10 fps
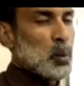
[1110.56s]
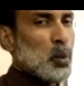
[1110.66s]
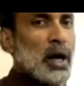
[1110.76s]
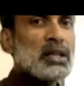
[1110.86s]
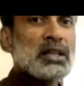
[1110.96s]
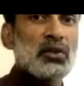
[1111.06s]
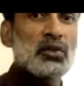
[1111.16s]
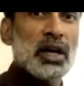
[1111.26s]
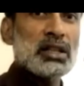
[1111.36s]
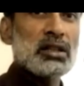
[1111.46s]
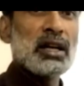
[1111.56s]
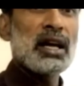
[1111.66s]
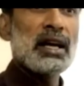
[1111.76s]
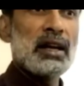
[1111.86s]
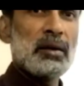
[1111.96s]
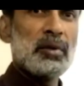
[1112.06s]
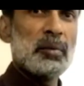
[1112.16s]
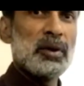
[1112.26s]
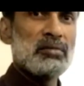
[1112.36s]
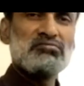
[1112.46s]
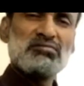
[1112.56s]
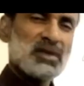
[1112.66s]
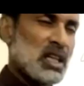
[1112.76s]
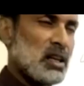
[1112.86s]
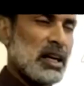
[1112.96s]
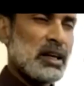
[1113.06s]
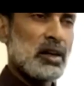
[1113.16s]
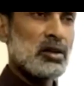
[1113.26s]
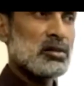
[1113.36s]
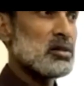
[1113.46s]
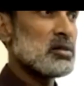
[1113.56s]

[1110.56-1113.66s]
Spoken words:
Why is the attraction? Again, I have repeat. I cannot.